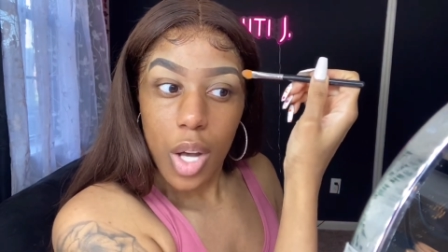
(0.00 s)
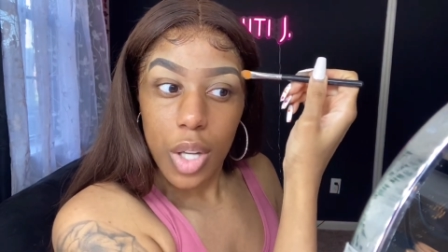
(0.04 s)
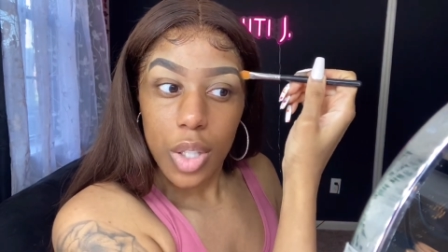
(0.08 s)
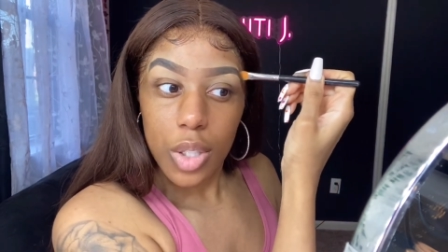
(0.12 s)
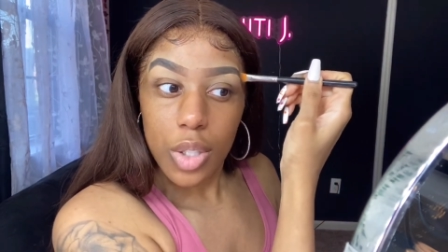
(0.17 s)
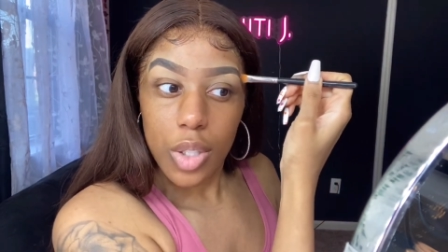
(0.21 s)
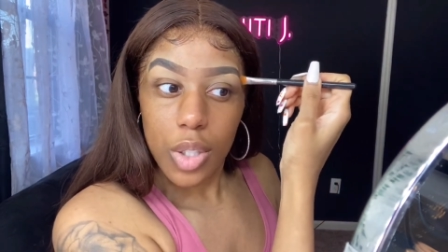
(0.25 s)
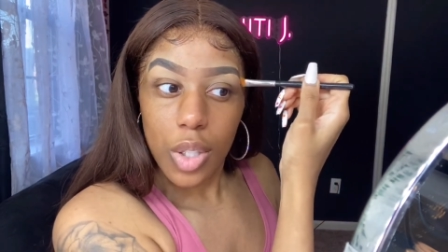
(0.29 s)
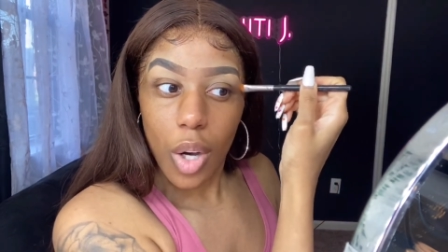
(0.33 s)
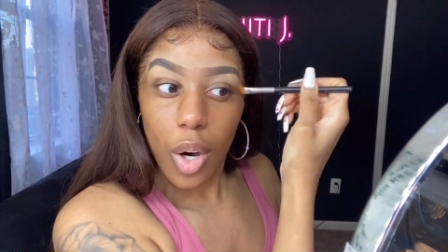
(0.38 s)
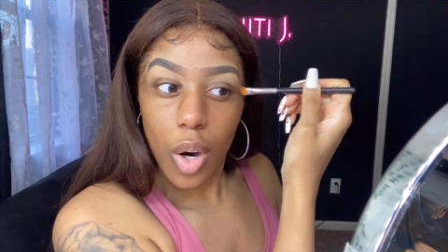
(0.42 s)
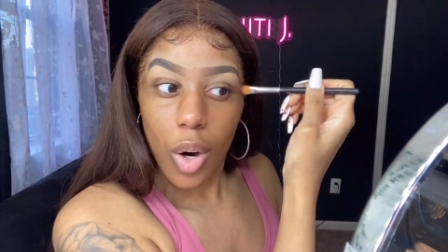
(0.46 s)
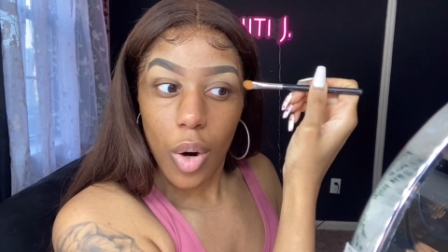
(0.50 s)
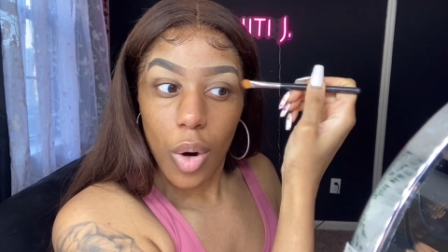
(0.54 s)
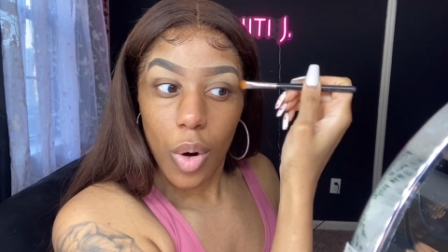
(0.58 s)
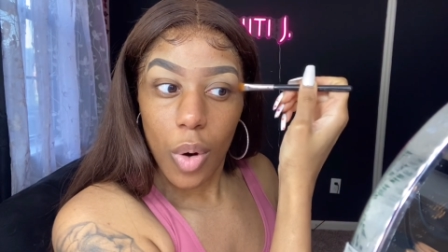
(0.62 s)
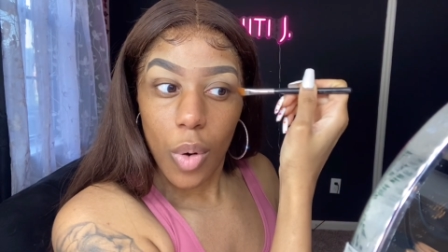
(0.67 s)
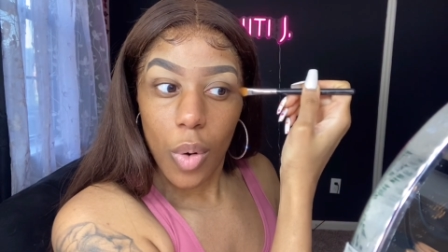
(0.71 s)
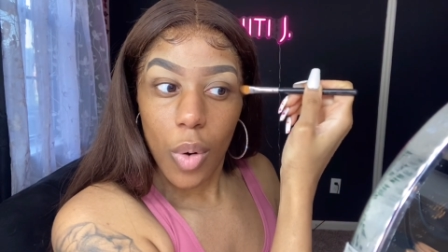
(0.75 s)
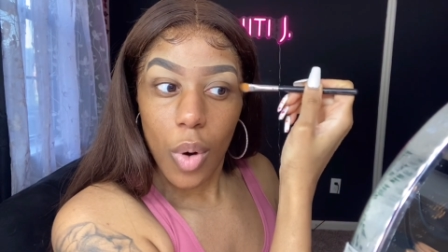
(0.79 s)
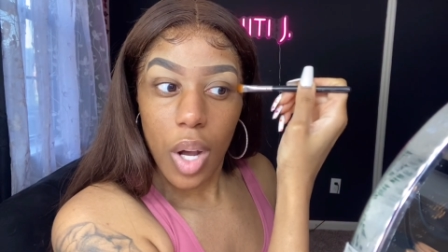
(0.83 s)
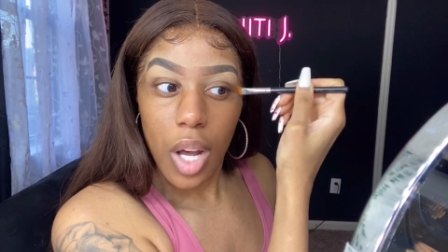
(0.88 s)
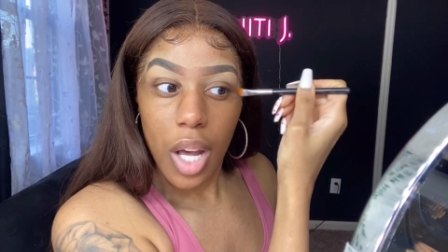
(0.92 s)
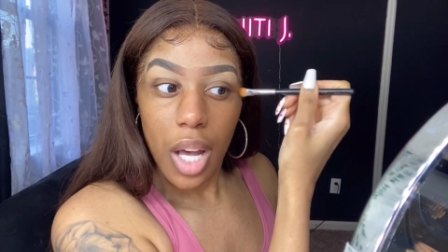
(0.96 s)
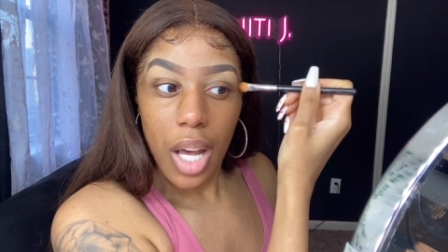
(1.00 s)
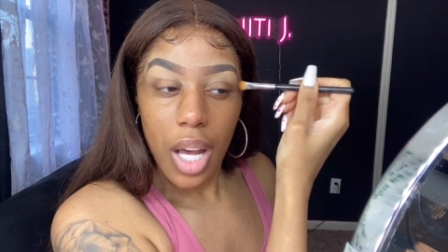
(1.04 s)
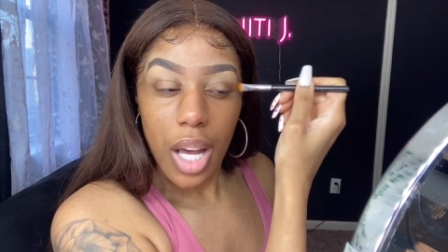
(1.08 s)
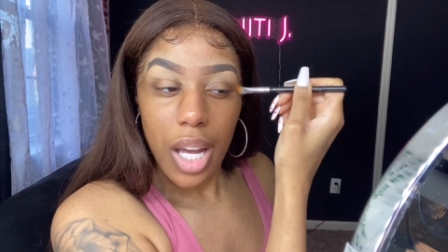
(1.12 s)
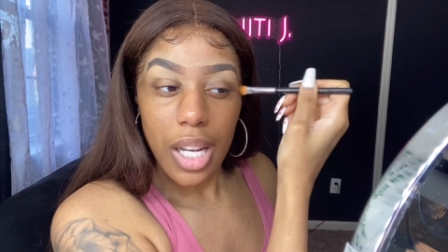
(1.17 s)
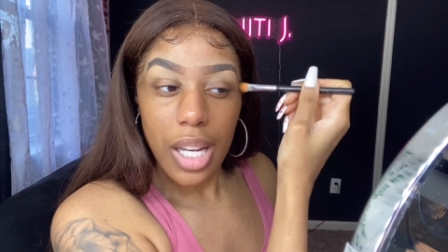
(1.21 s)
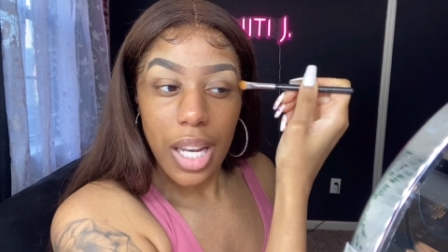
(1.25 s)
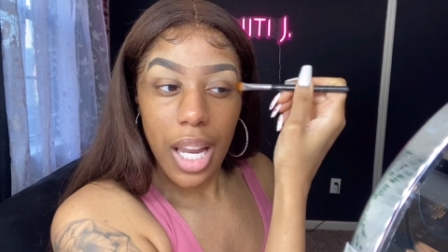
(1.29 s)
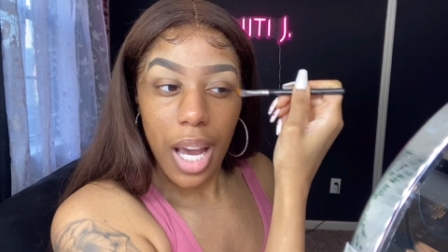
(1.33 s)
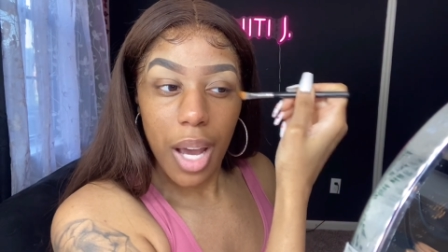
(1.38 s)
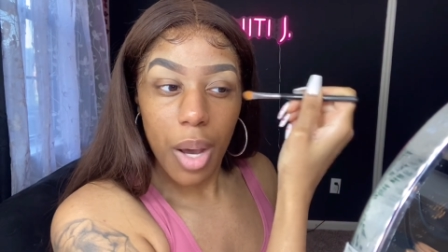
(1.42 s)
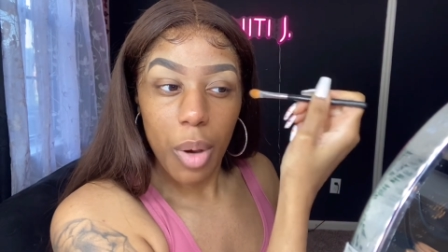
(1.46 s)
So
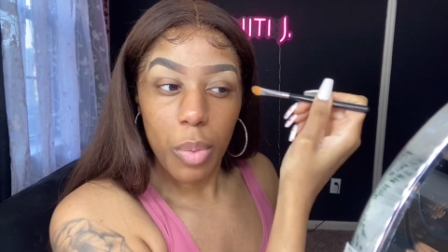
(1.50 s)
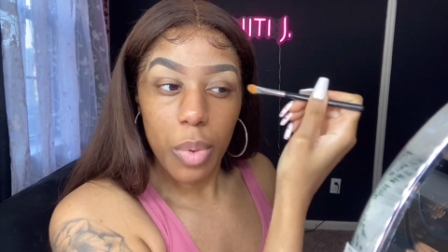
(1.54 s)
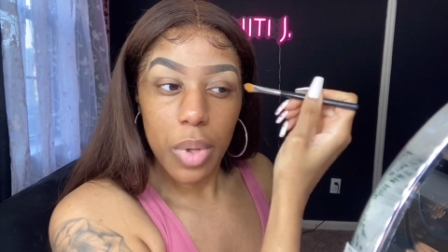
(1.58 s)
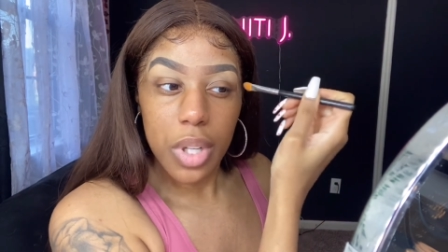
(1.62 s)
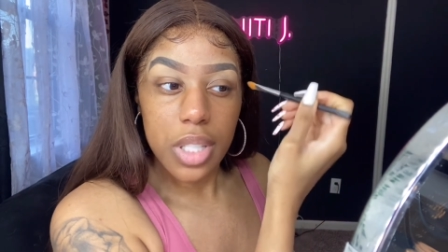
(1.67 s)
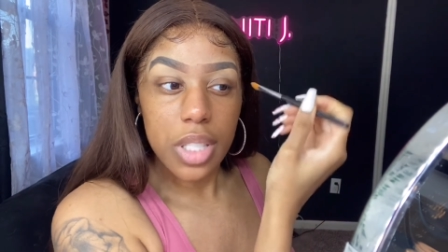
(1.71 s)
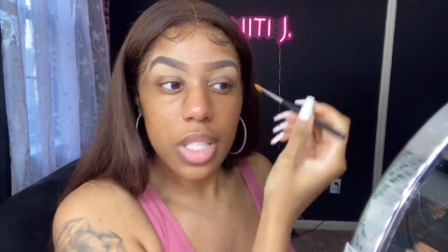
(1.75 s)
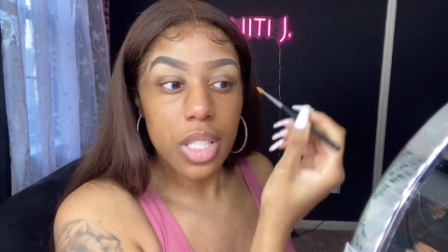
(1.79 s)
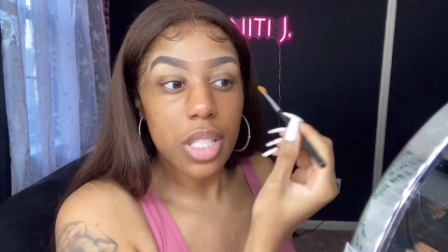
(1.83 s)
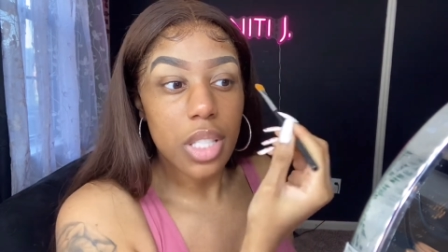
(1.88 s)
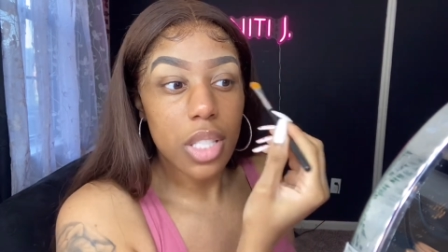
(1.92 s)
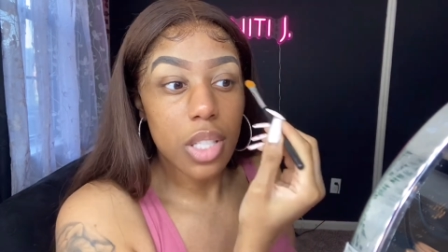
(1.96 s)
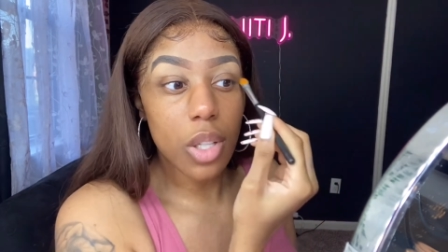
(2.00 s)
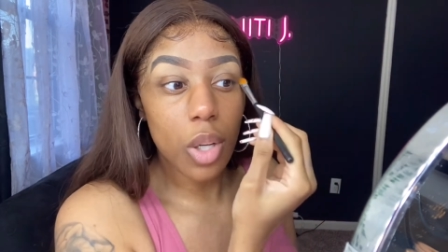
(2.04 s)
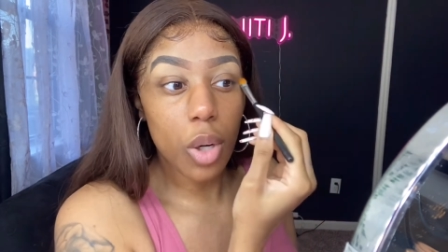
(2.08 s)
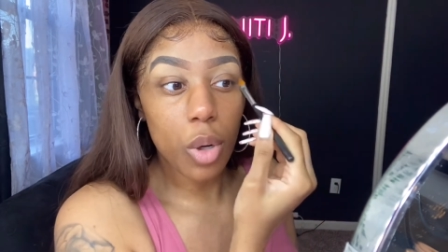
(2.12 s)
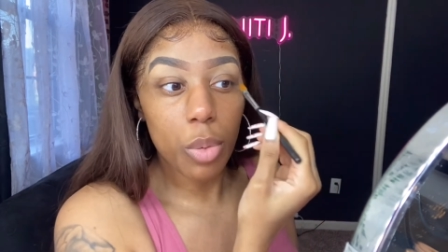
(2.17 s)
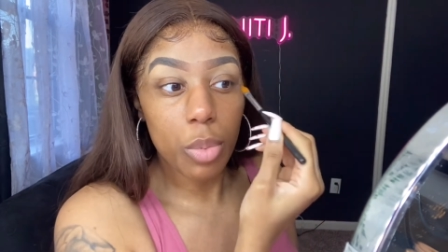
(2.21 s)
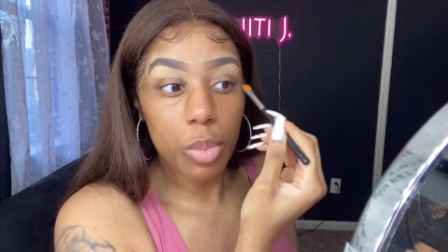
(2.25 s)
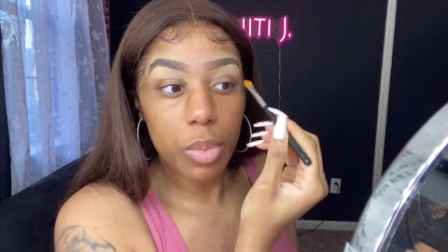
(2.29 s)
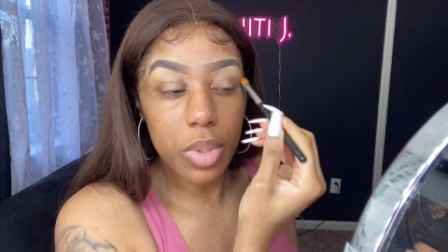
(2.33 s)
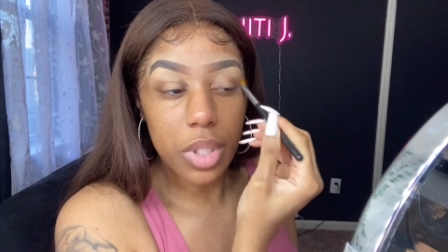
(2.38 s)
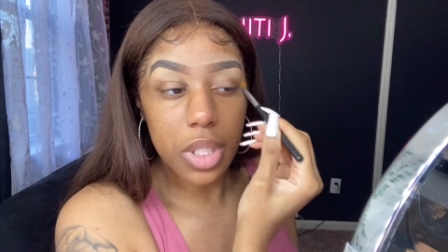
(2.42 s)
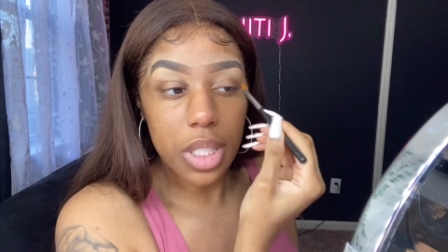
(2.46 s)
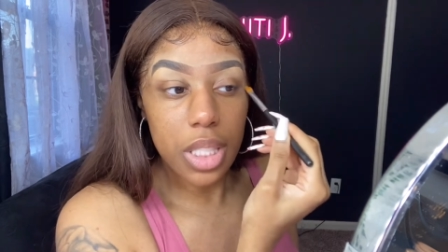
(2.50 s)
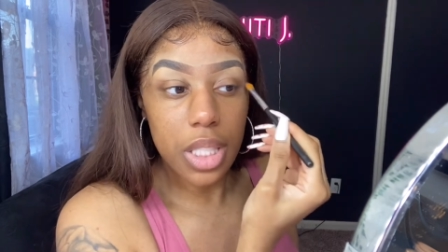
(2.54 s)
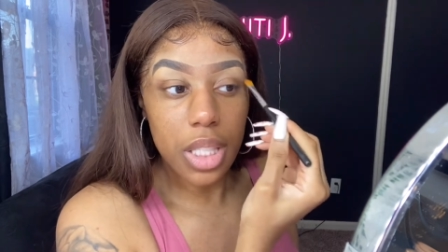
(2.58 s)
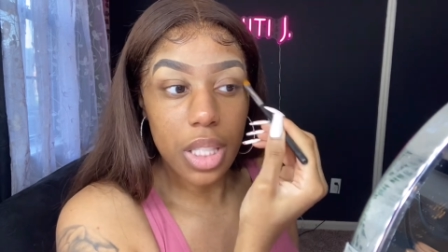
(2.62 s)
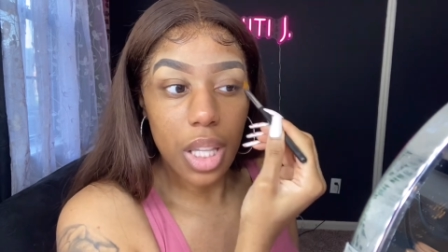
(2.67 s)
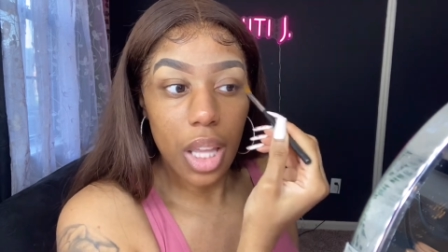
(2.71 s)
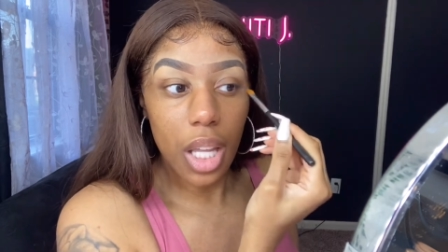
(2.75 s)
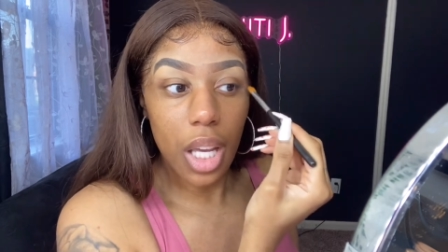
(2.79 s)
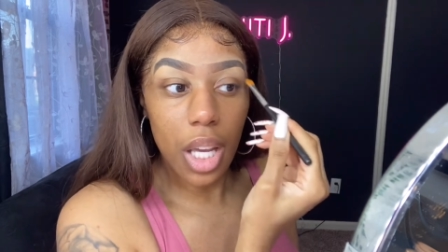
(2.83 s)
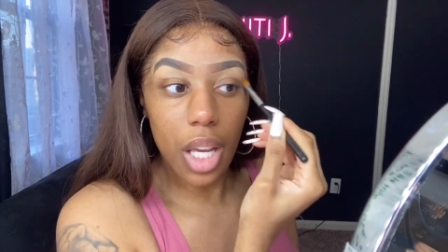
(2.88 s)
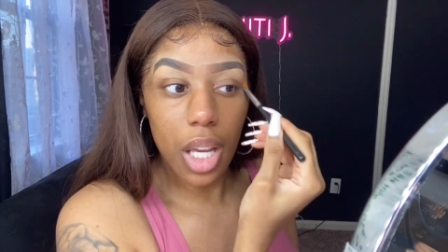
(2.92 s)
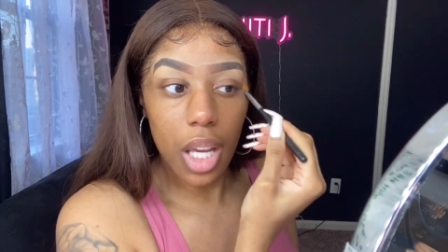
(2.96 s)
nine weeks is a dope
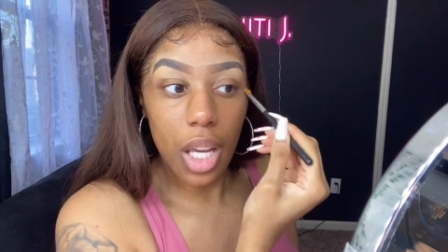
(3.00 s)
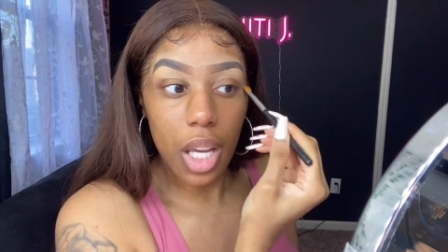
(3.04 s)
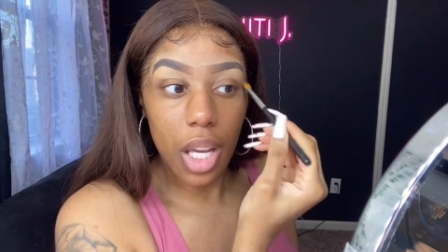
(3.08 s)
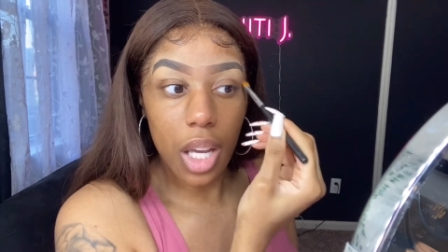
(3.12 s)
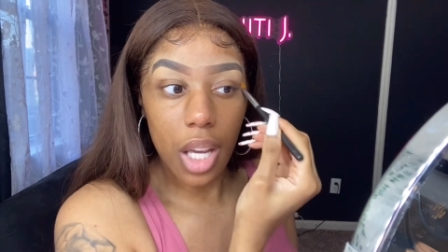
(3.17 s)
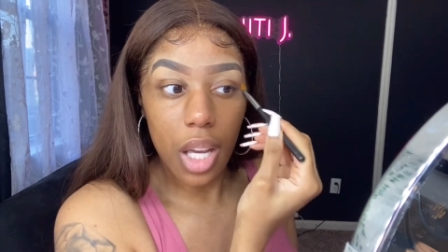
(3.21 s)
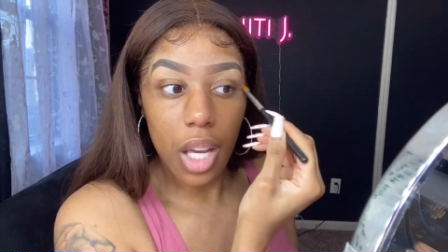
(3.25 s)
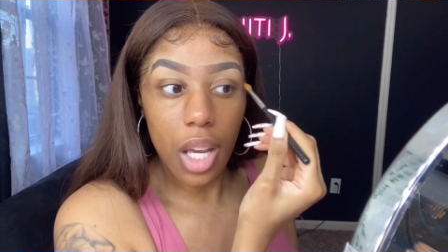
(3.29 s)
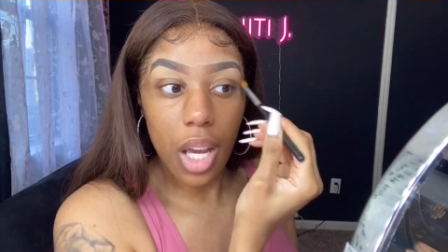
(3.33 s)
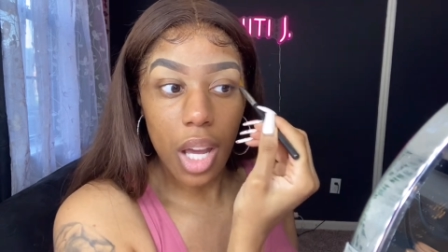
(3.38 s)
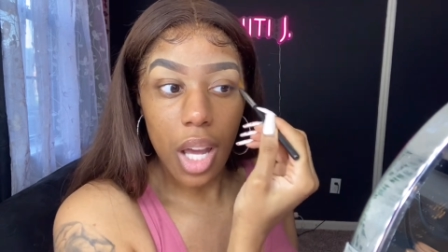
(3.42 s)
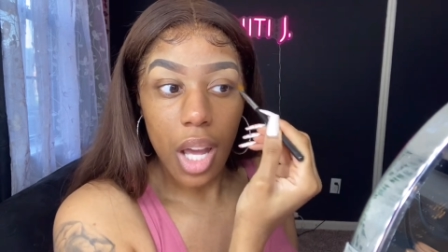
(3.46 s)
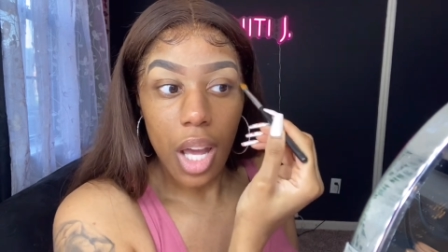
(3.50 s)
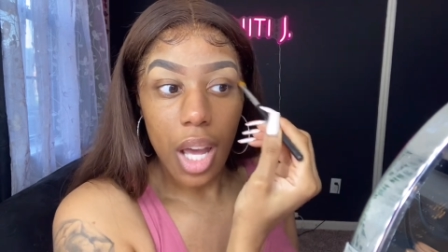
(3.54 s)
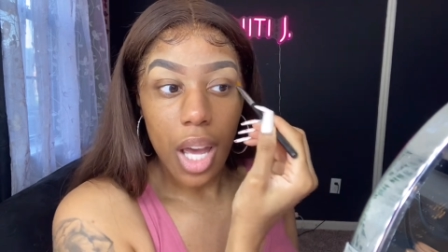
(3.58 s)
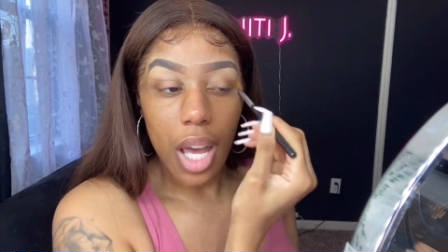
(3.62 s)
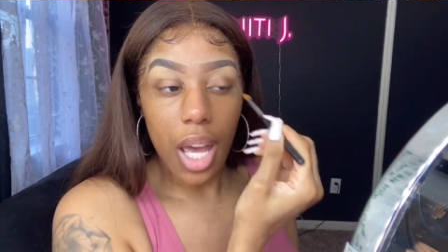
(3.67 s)
thing.